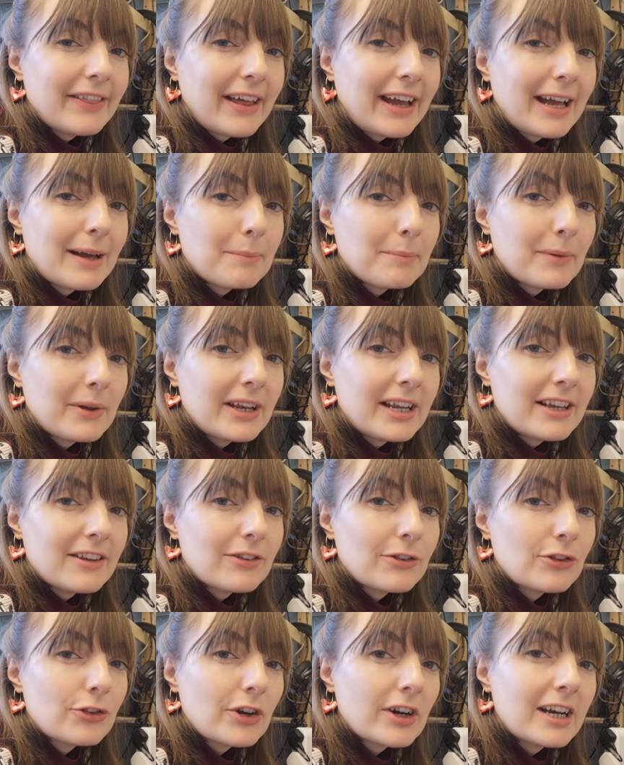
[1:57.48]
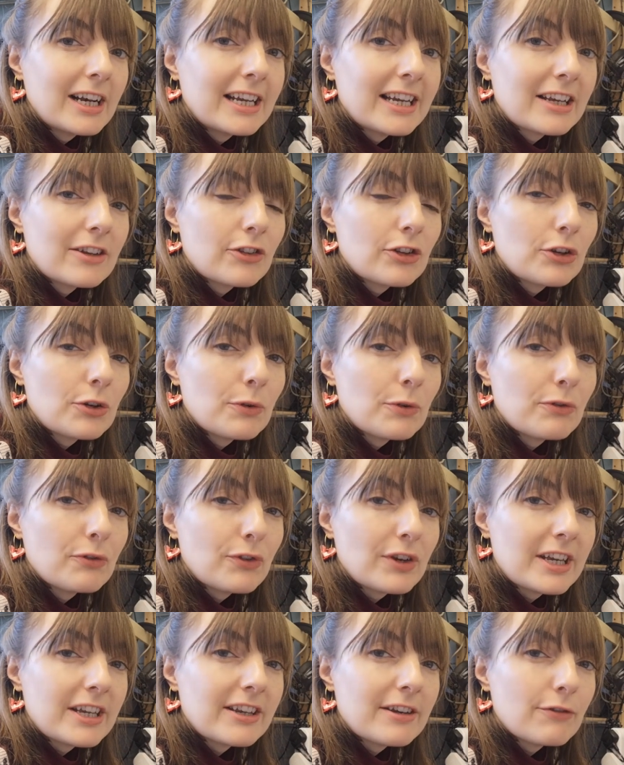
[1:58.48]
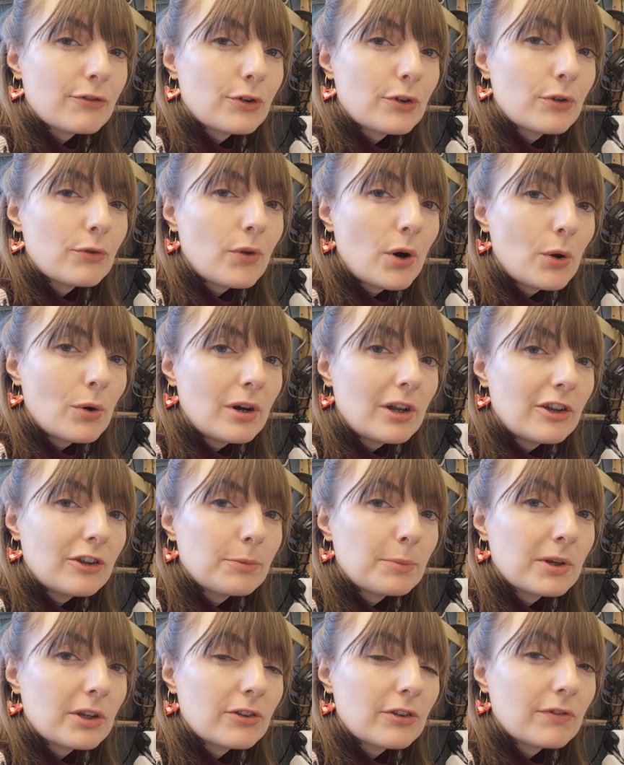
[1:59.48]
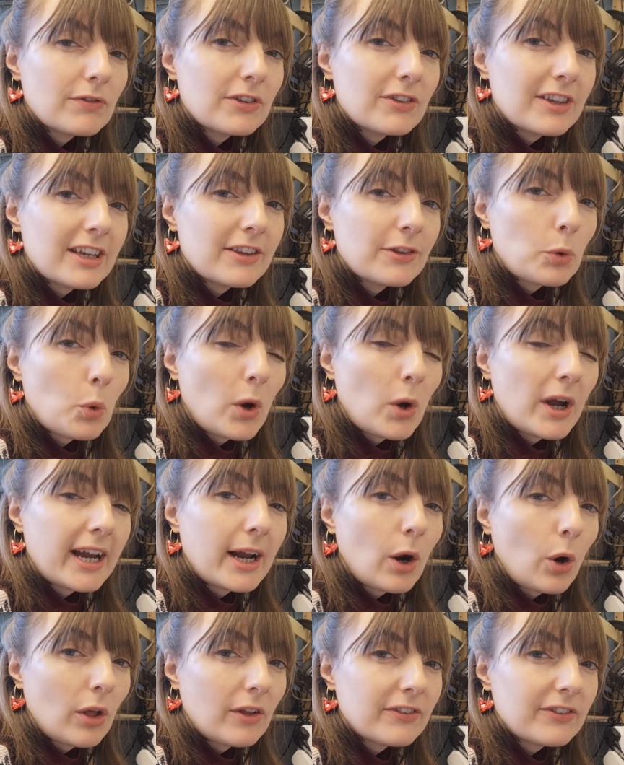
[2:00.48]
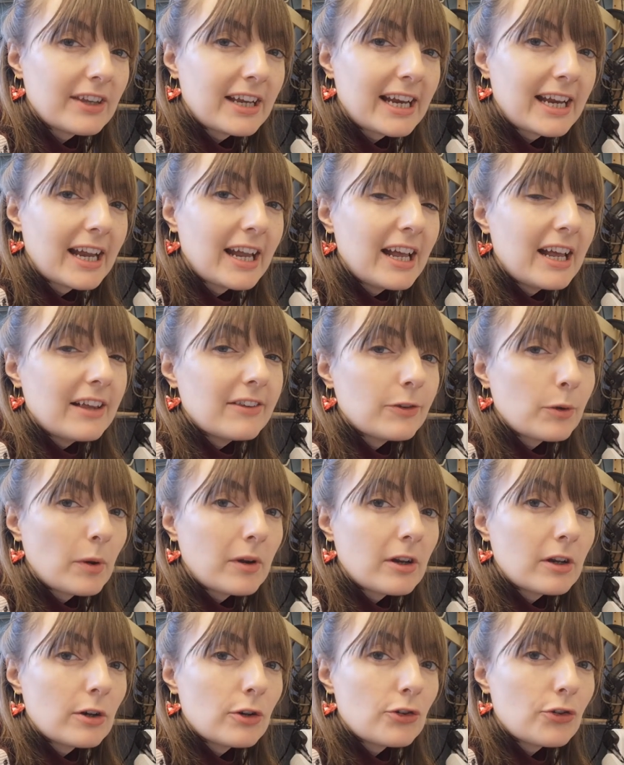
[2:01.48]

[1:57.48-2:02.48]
that, but it's struggling to feed it through the rollers because obviously it's quite glossy. So I'm going to